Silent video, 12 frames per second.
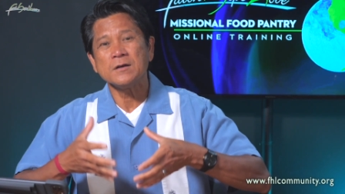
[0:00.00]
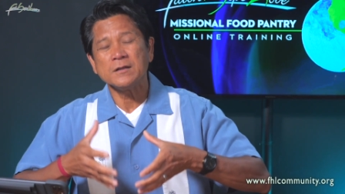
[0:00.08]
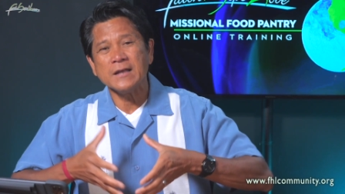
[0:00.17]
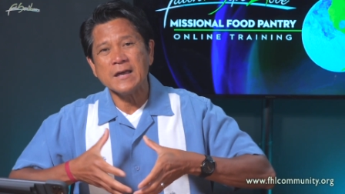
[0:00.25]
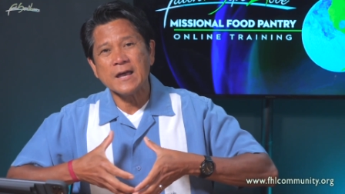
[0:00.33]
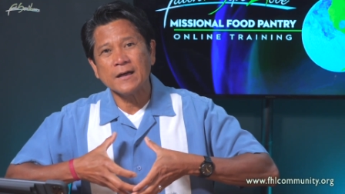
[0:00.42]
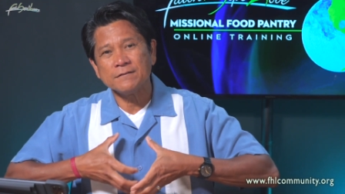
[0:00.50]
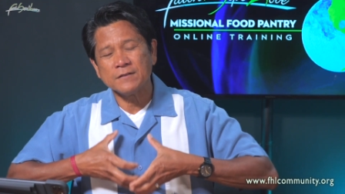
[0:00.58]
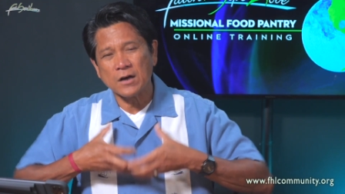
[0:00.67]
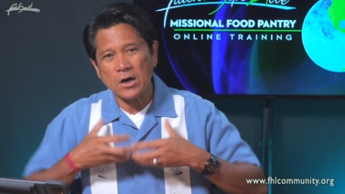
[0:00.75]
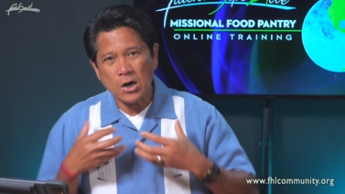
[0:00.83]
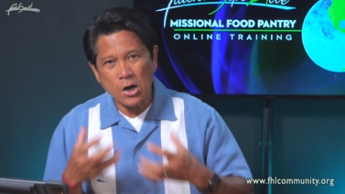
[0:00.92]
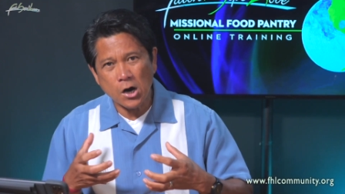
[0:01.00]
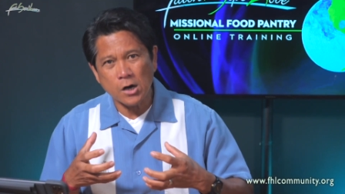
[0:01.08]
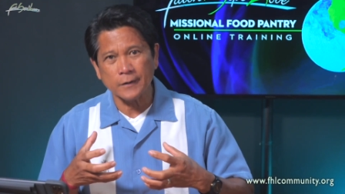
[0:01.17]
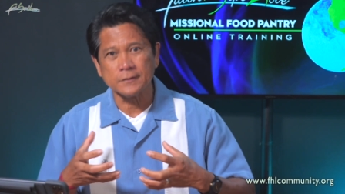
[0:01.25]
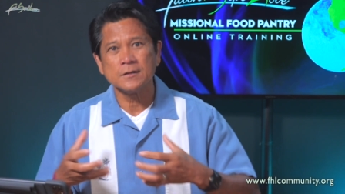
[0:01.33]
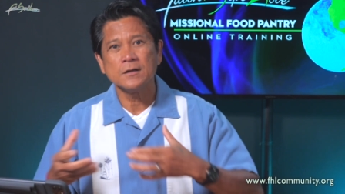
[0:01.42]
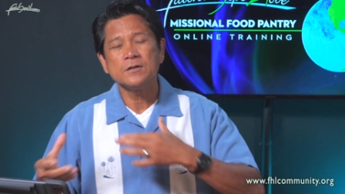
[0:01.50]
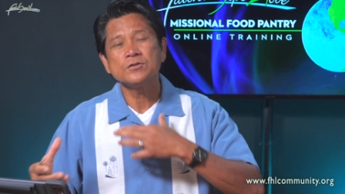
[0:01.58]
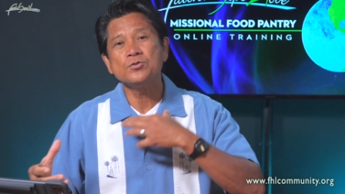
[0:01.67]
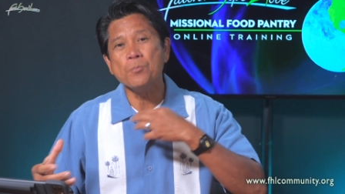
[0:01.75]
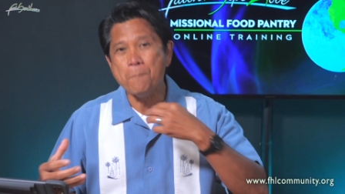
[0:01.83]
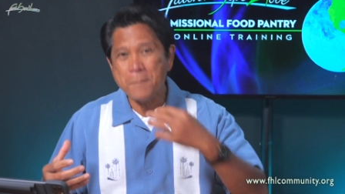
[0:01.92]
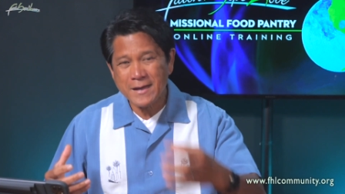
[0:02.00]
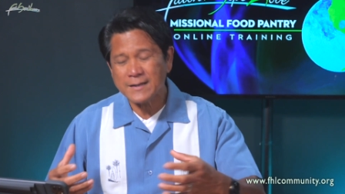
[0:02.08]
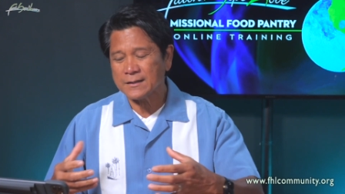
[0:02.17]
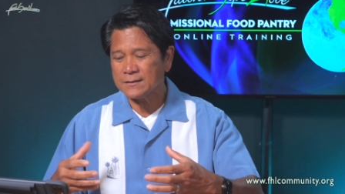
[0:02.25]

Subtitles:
they have the heart to make